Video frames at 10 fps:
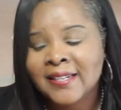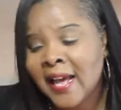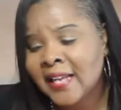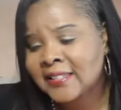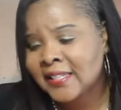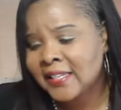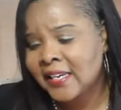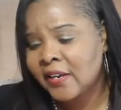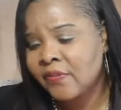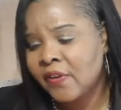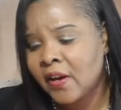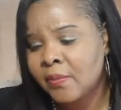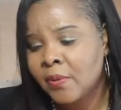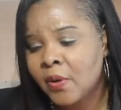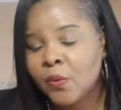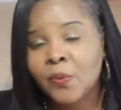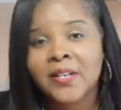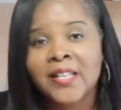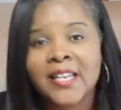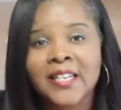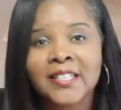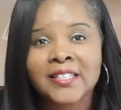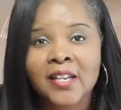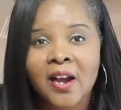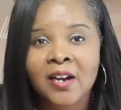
not to give up when things